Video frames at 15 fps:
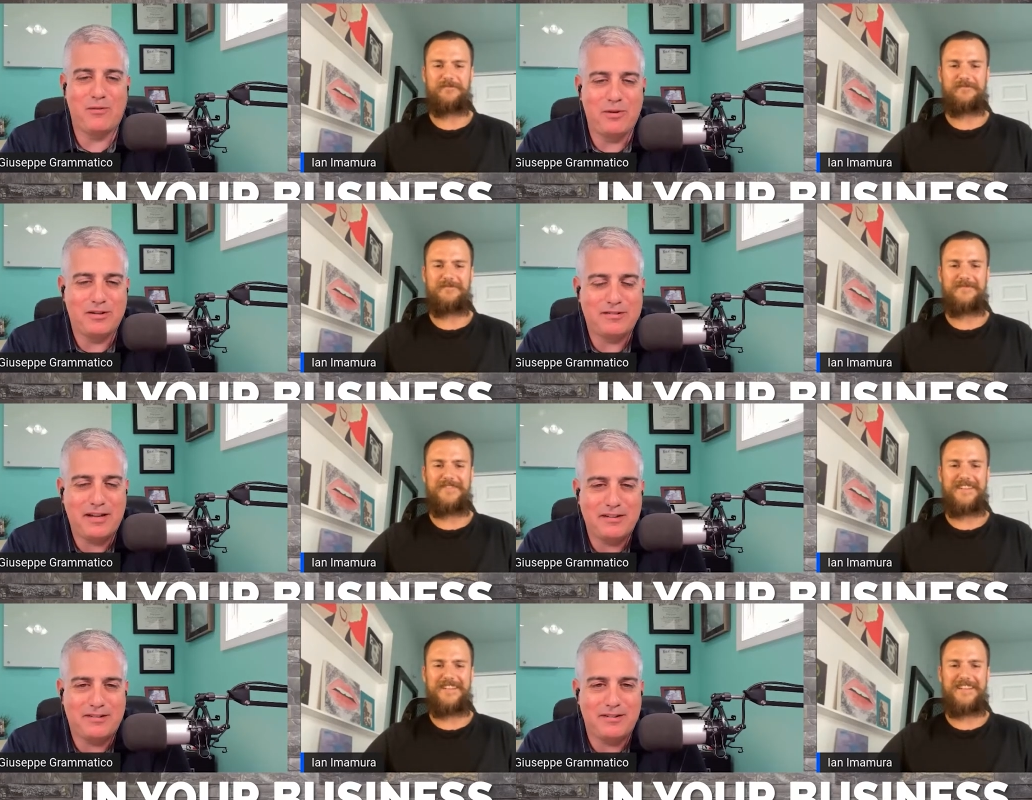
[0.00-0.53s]
Speaker 1: We
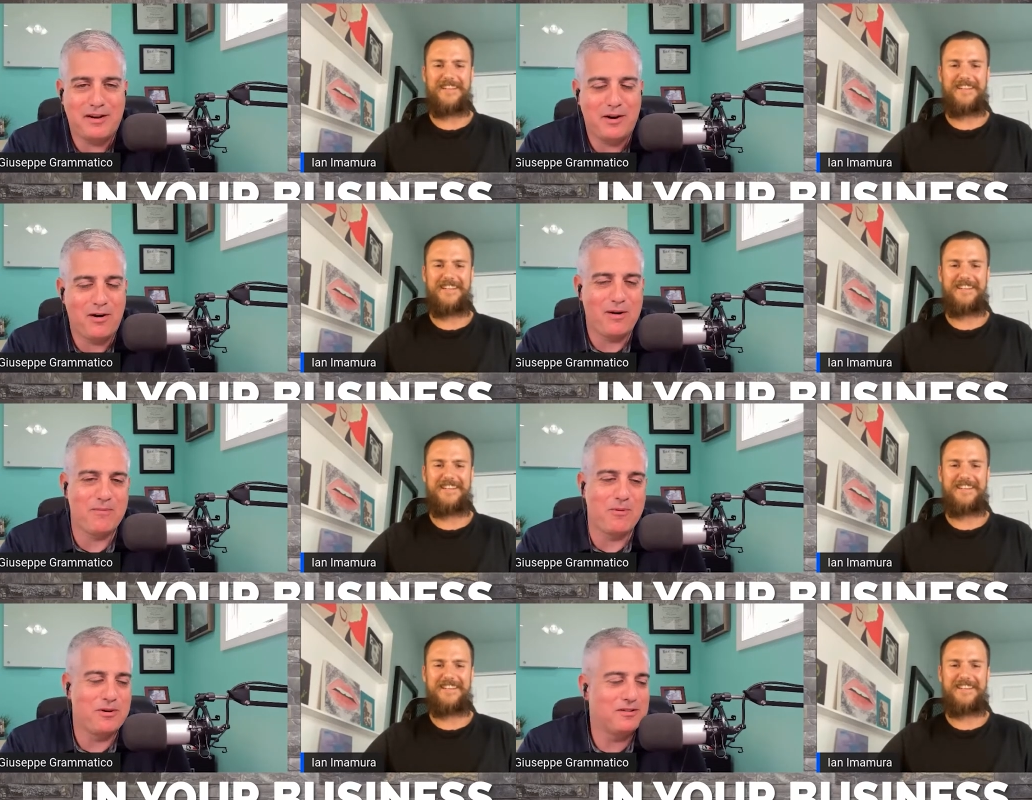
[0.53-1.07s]
say
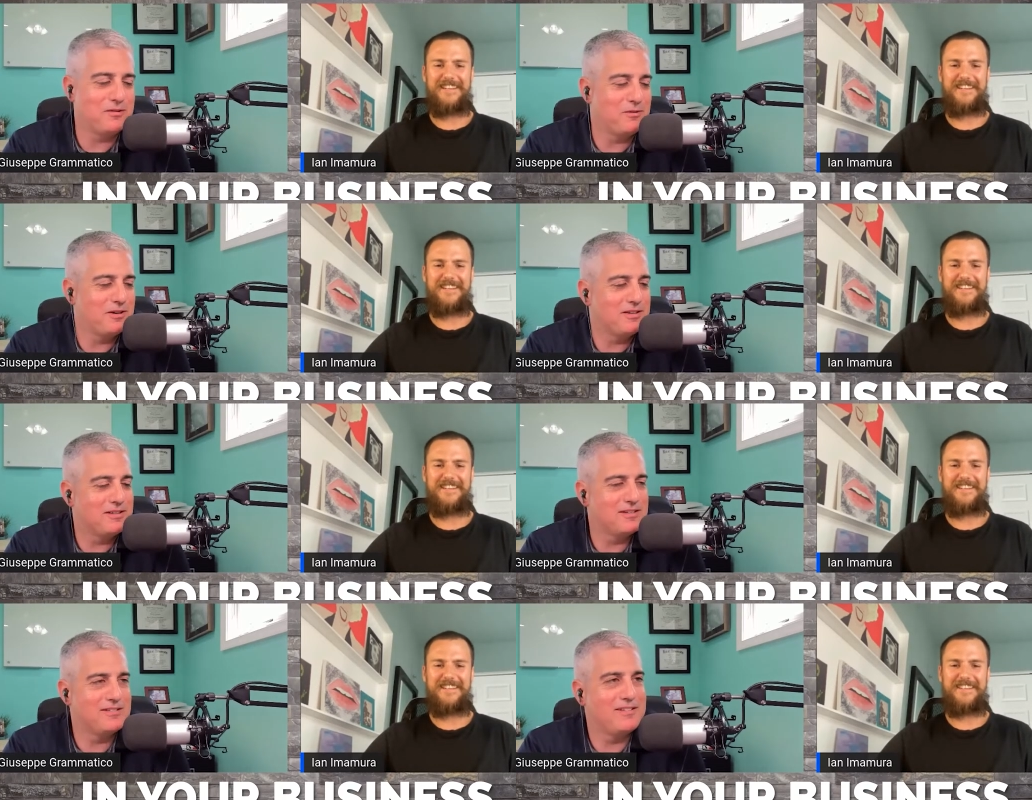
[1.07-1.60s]
CRM, but what is what
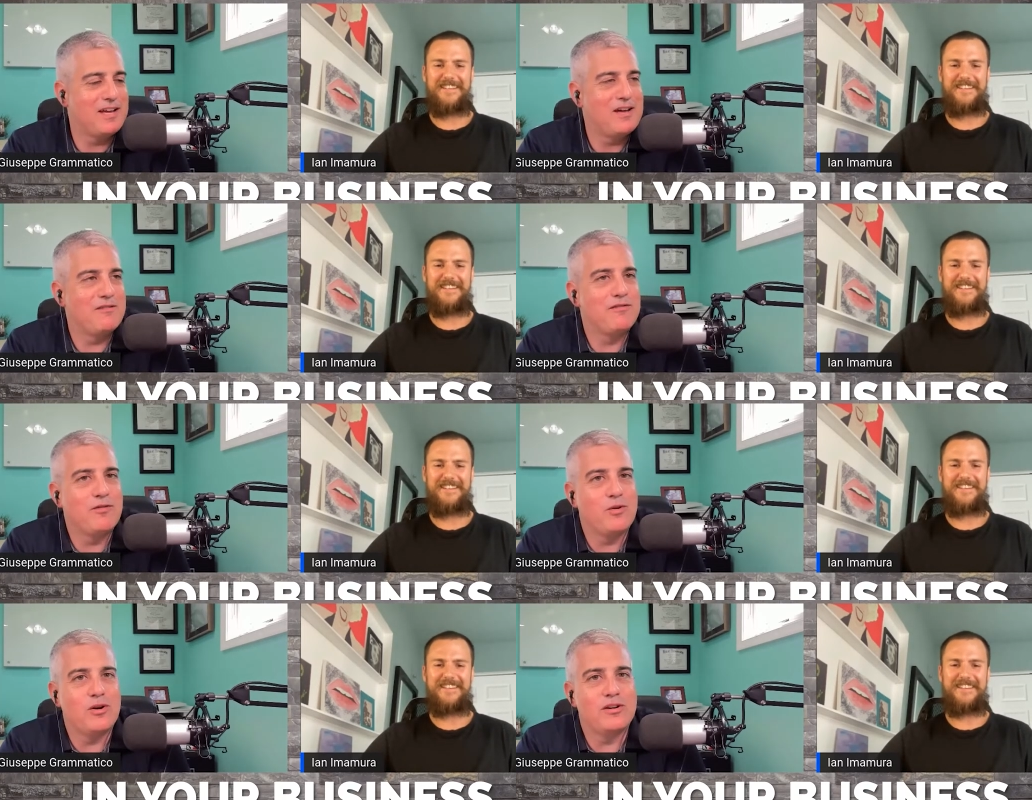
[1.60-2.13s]
does it
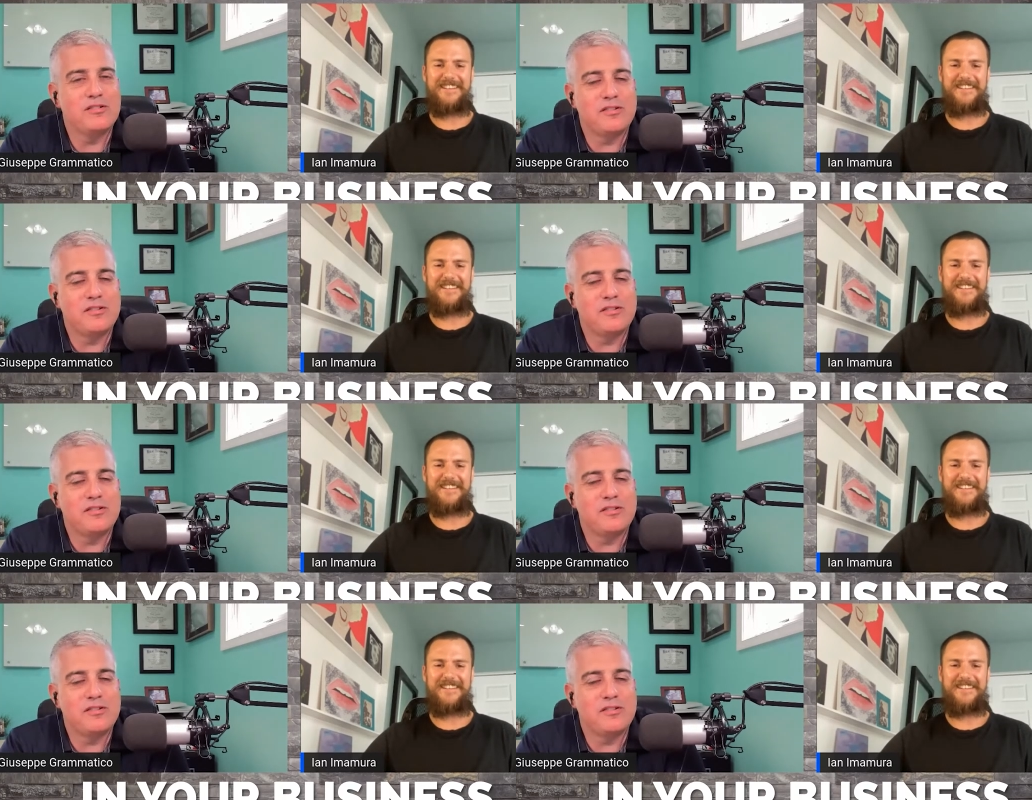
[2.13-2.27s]
stand for?